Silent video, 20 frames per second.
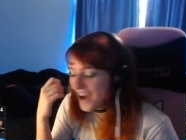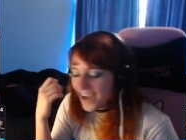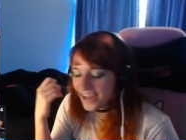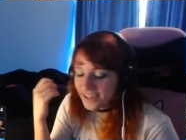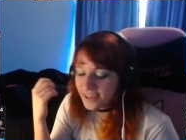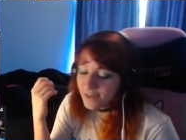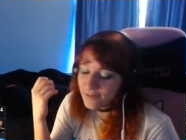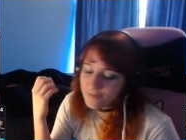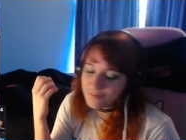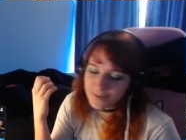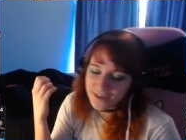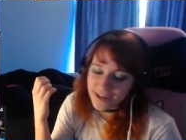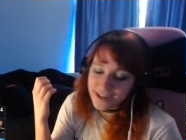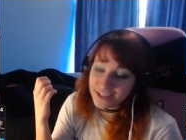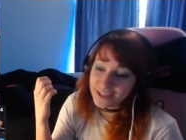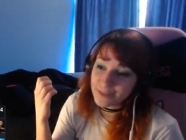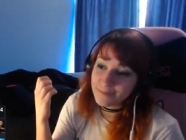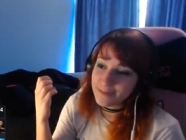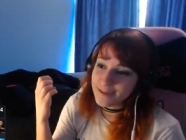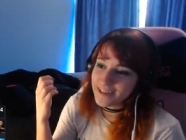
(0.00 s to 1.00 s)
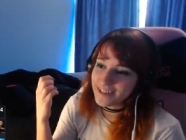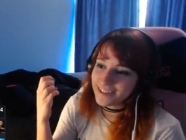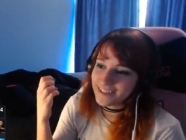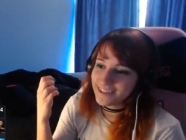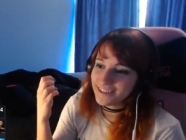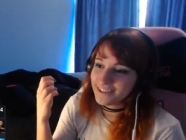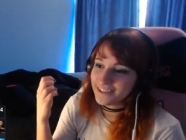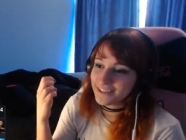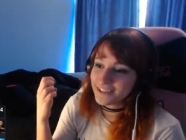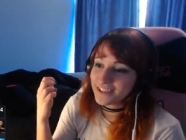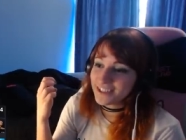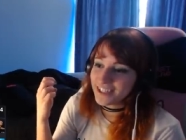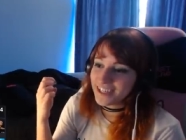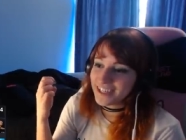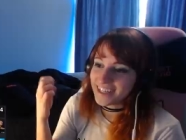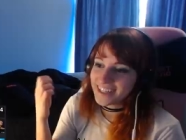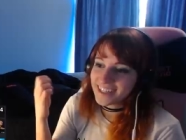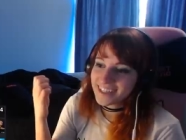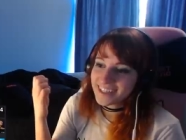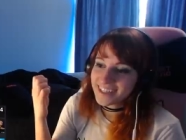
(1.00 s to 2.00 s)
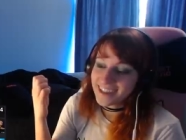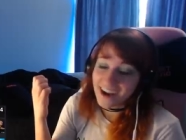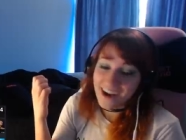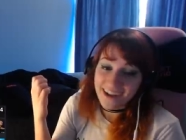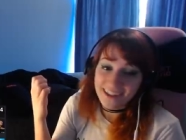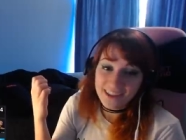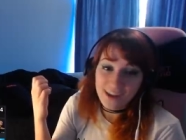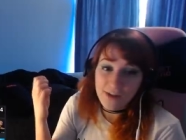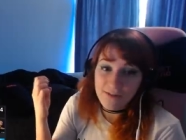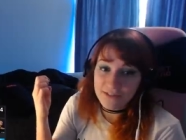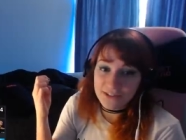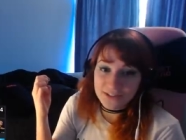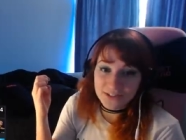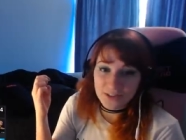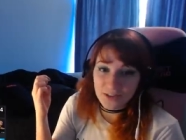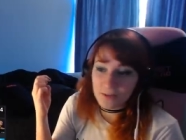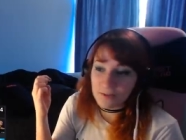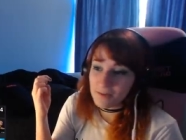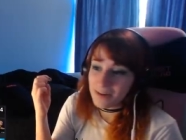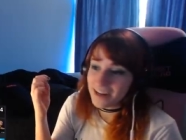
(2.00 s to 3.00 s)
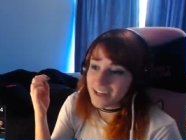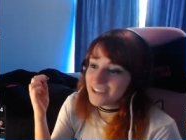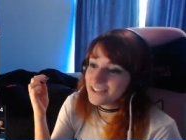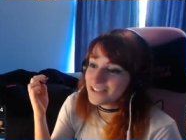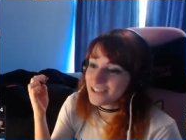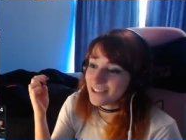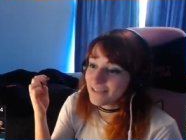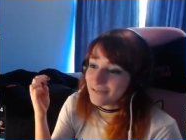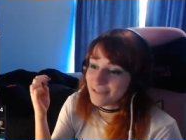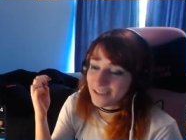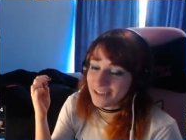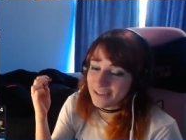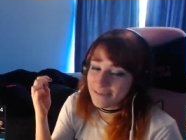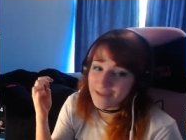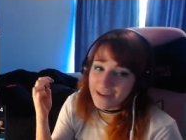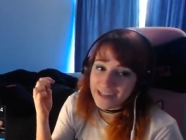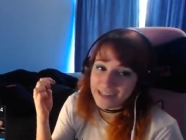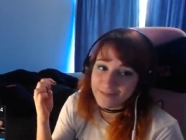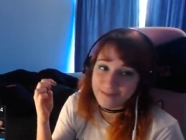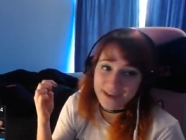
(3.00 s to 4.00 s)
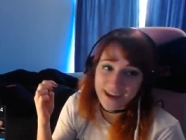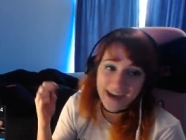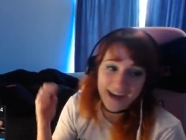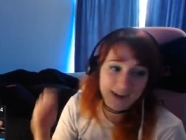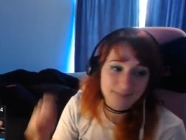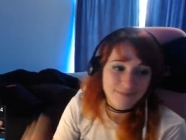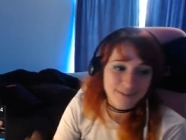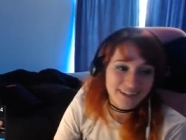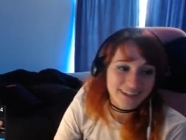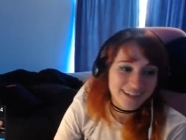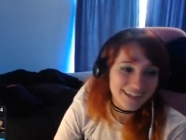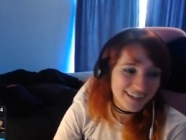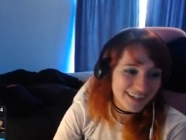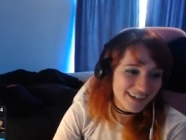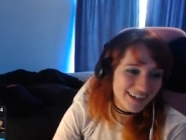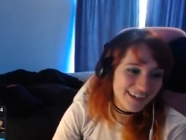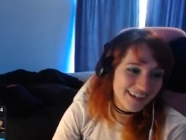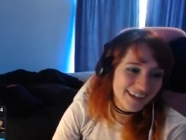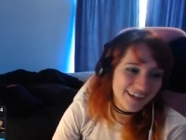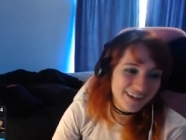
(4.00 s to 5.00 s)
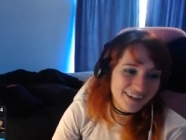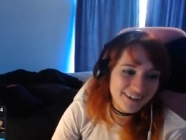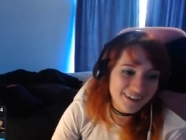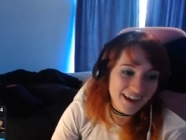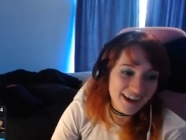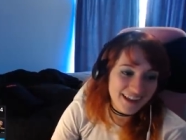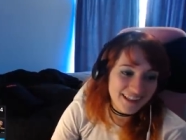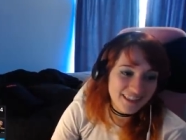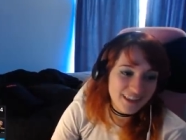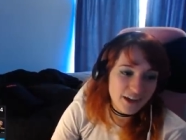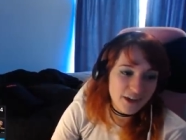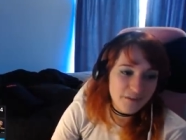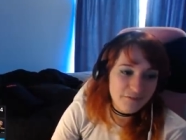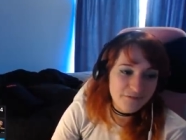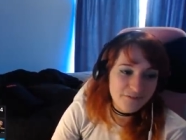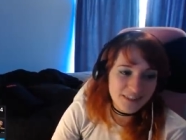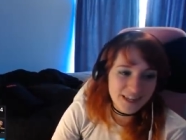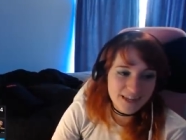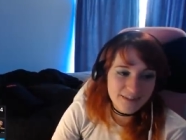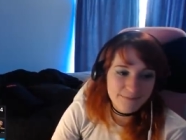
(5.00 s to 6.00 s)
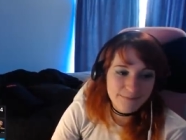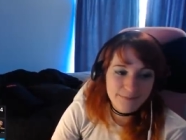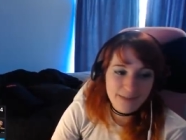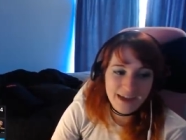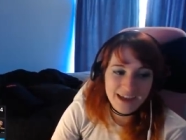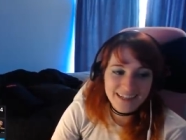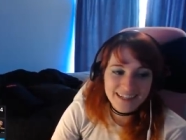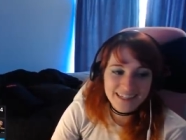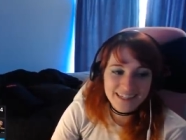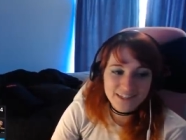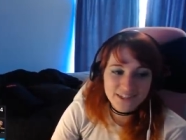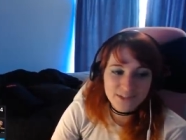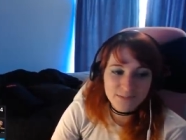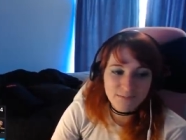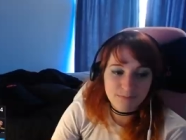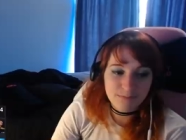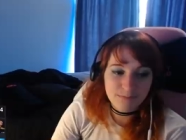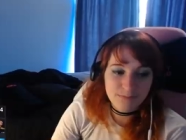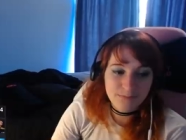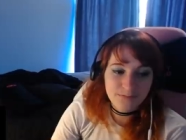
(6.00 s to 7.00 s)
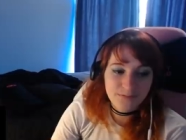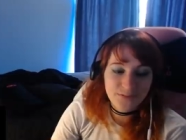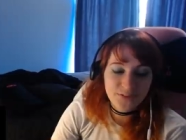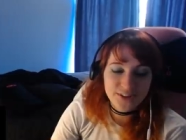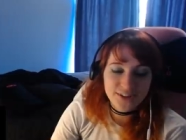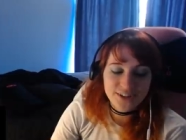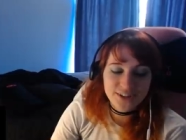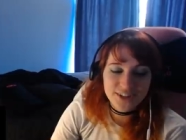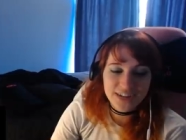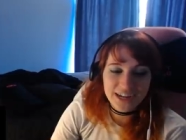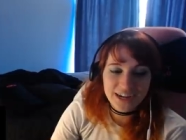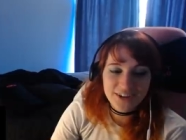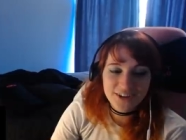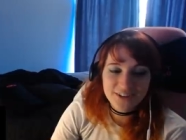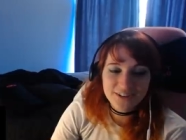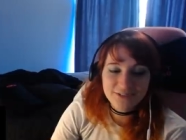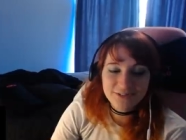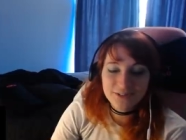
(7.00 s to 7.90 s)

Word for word: I love Blake just being a little shit. I love it so much. It really makes me happy. I love that Penny just figured out